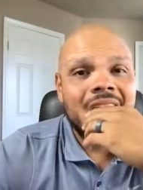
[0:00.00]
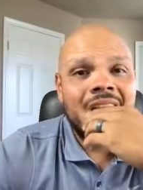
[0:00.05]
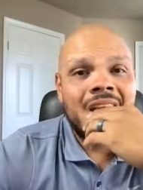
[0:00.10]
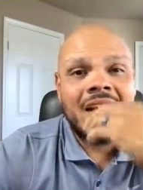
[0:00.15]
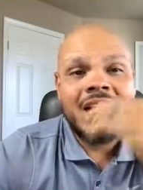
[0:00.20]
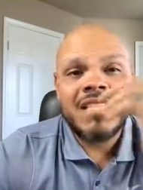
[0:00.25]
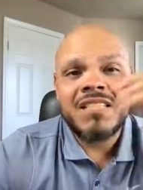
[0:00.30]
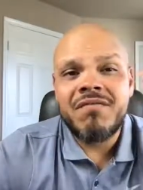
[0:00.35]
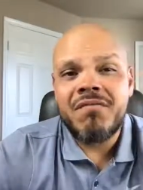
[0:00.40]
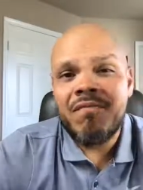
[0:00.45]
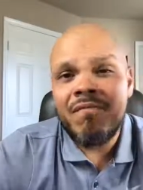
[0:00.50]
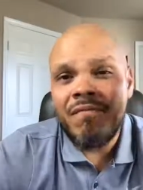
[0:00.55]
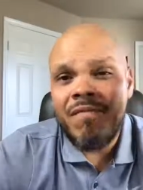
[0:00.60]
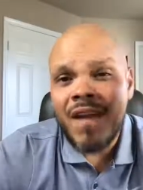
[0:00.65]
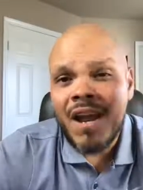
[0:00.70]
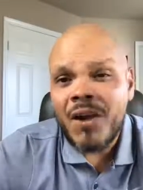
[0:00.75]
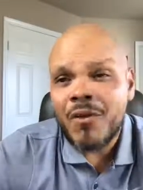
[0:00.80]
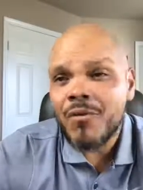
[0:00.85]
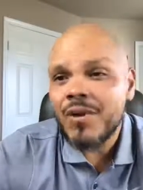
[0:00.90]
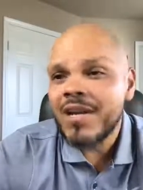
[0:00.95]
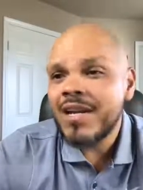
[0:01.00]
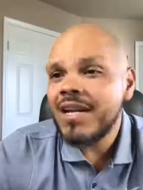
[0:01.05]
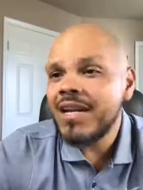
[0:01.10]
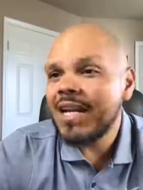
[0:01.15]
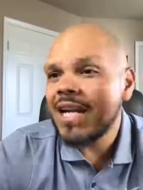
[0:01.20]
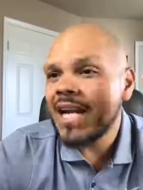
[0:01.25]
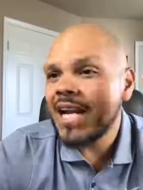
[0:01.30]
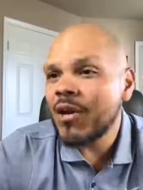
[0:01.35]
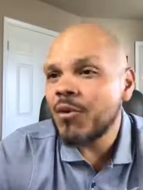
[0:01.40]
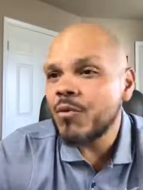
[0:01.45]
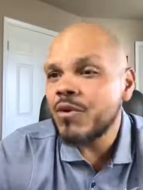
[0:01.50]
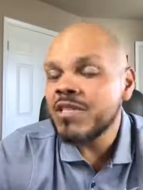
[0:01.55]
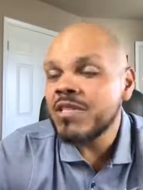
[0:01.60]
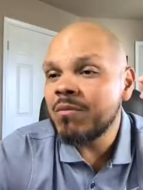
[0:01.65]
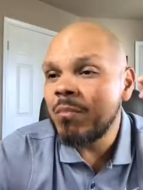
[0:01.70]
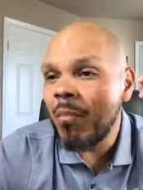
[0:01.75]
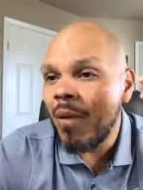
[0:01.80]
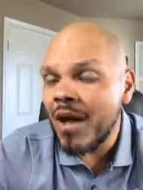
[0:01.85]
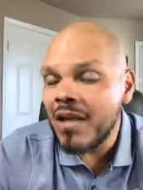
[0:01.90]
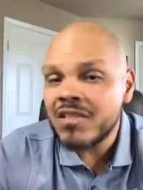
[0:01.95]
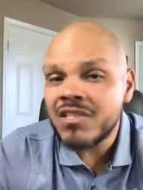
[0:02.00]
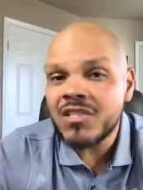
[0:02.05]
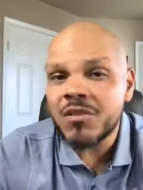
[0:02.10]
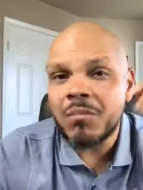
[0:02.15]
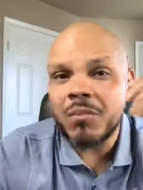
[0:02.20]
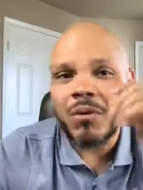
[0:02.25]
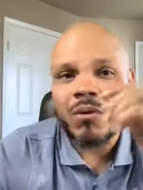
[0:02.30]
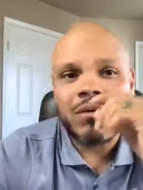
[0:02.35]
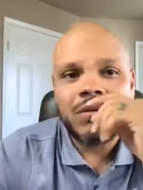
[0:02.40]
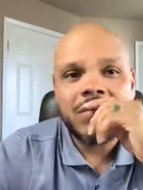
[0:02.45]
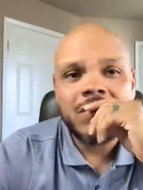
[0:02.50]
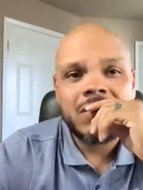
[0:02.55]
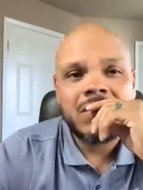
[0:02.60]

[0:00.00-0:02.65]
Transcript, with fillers: and it's very irresponsible.